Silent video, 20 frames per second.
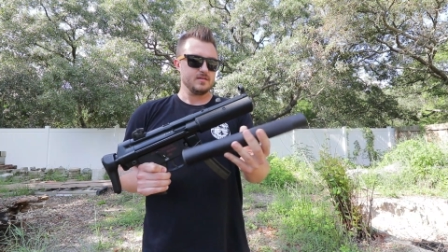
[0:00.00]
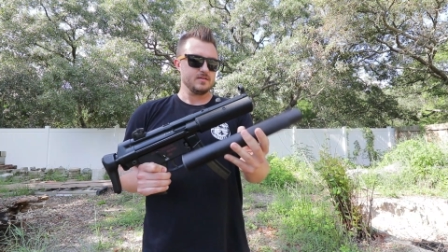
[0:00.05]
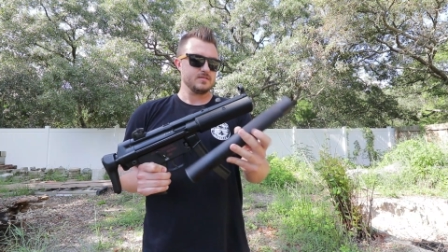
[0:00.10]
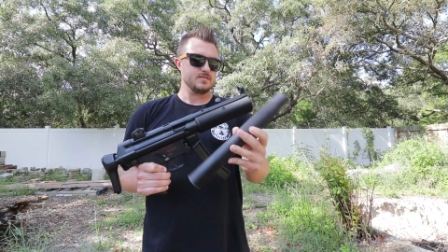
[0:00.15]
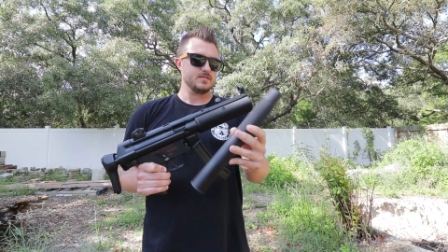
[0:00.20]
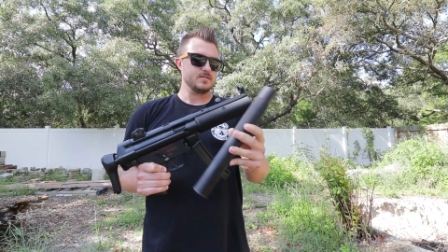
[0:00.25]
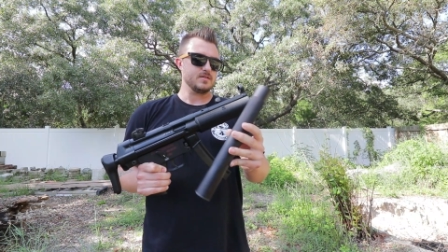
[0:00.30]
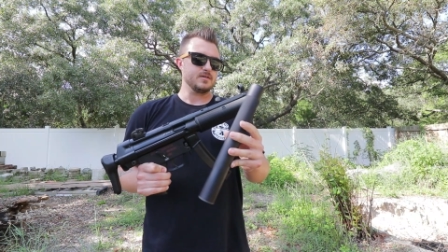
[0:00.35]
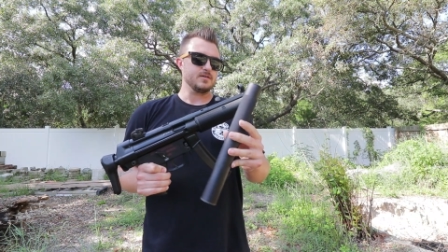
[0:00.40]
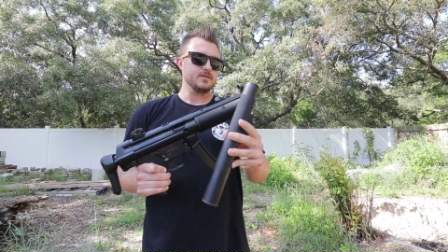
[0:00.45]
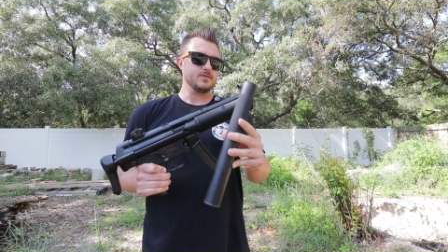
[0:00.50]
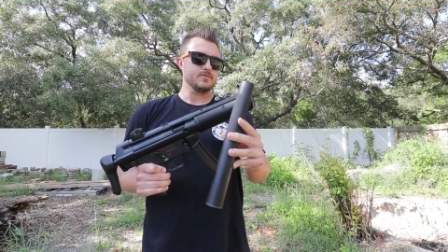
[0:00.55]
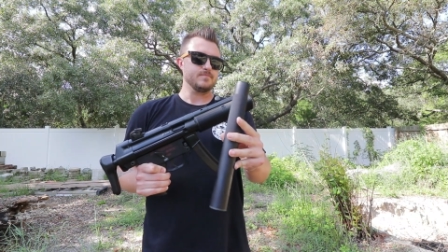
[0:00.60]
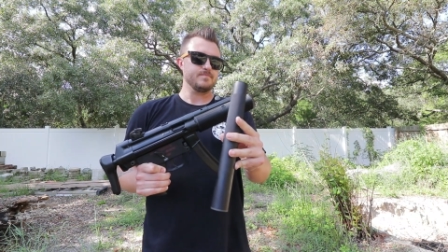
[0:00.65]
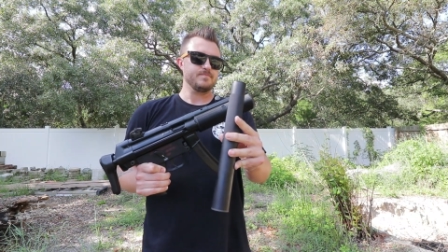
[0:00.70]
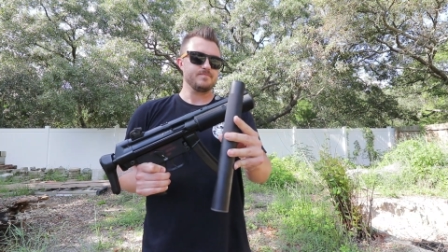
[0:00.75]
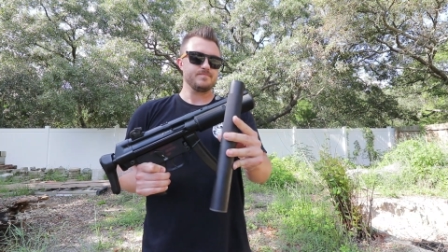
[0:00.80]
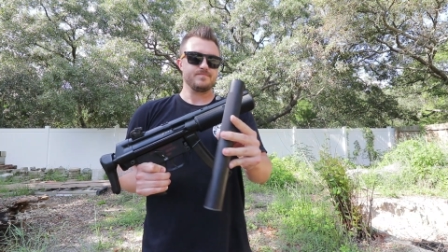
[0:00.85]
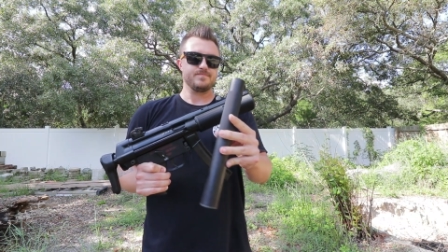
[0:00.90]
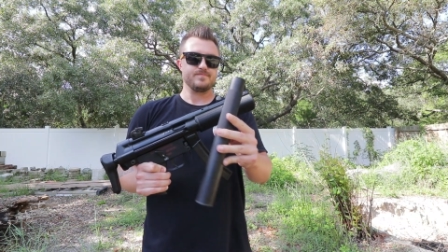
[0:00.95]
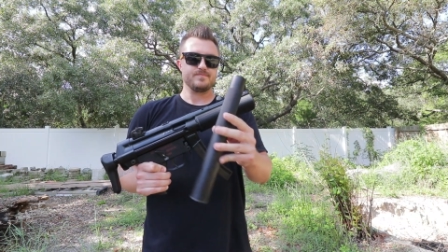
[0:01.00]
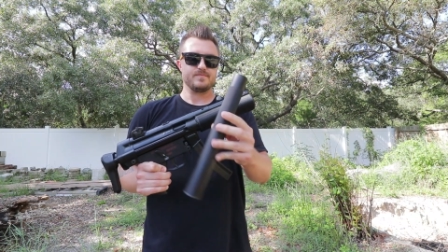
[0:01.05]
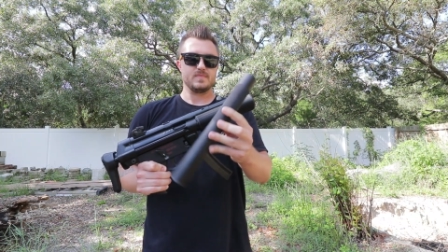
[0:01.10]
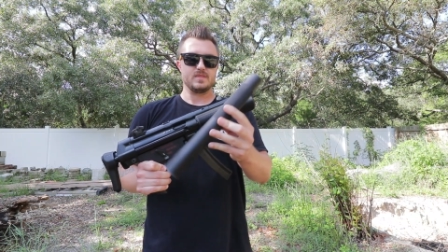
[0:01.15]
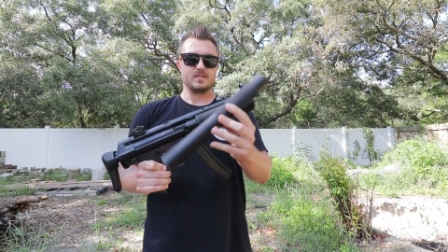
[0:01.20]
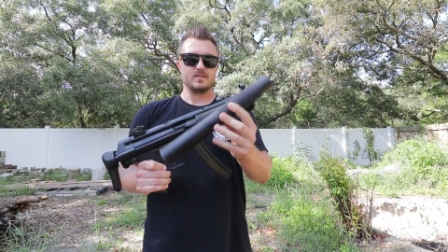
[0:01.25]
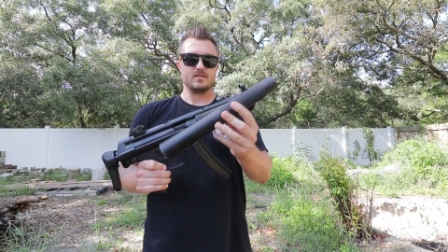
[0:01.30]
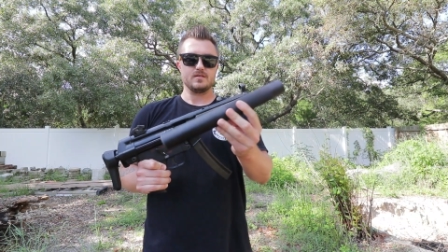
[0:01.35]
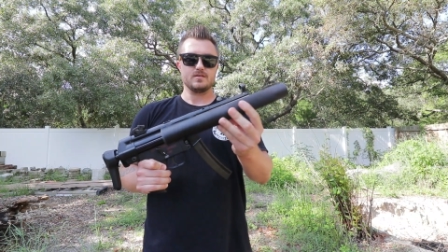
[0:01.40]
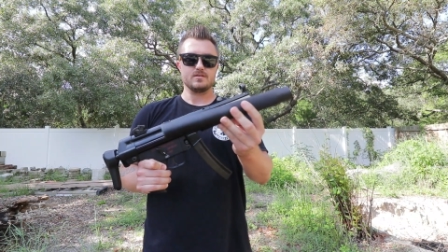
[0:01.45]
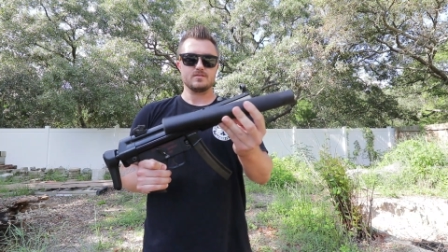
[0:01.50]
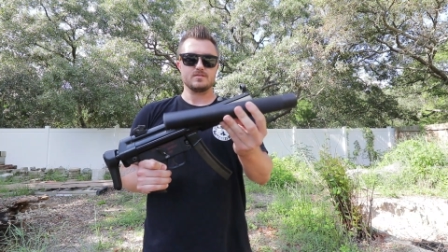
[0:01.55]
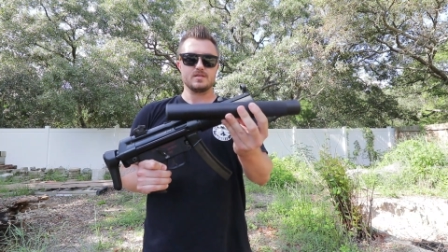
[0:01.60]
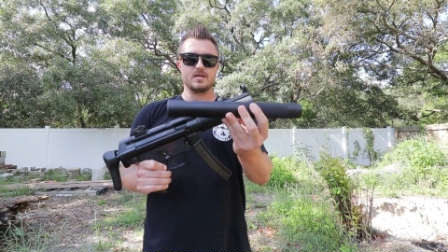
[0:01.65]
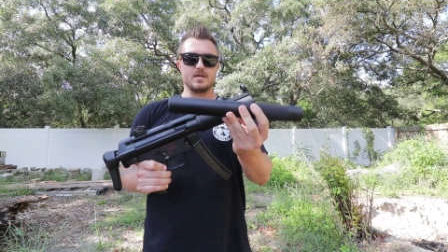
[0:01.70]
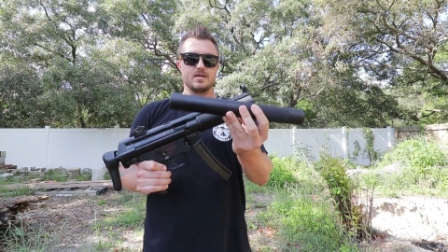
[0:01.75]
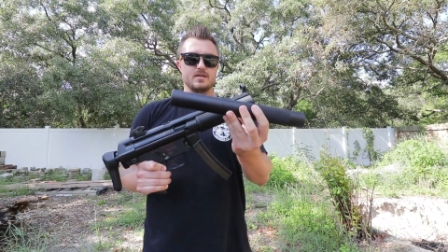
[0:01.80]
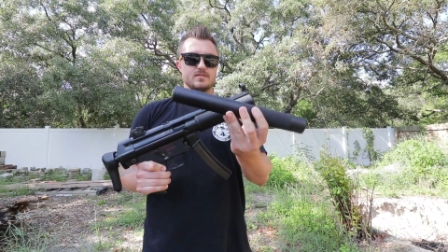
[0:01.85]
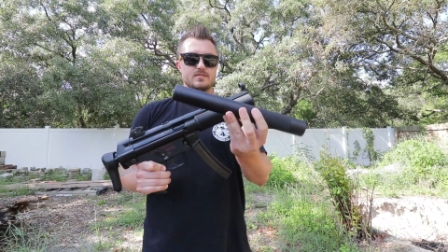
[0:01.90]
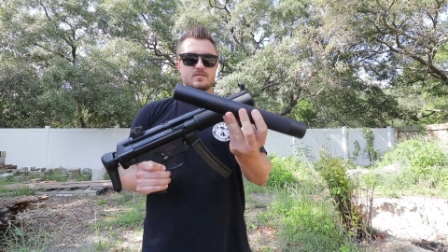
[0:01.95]
So there's
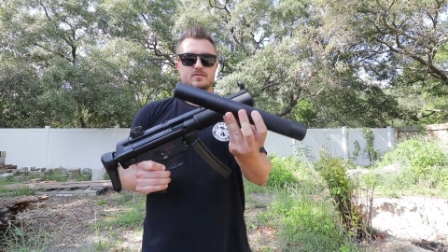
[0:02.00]
that.